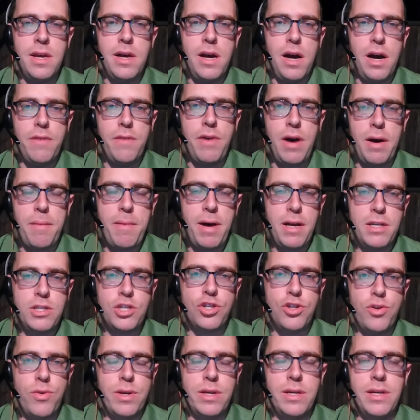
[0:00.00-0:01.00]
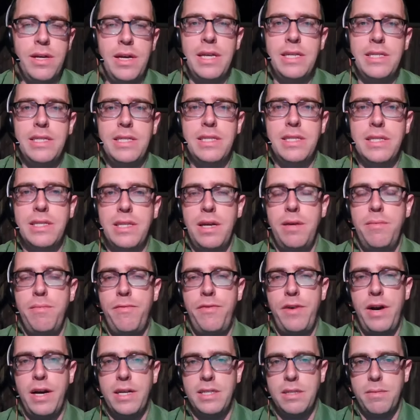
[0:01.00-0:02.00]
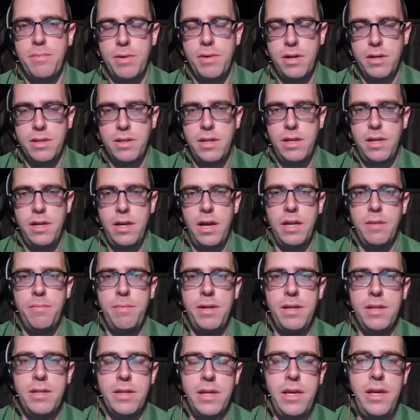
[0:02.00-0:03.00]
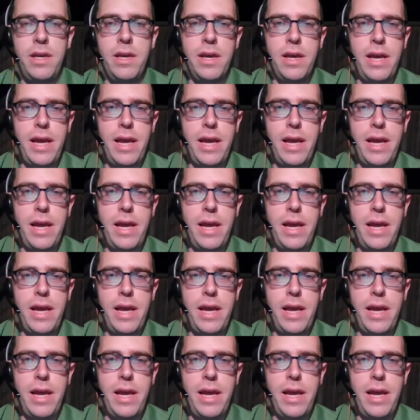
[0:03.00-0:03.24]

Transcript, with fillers: of Hamas showing some flexibility, admittedly,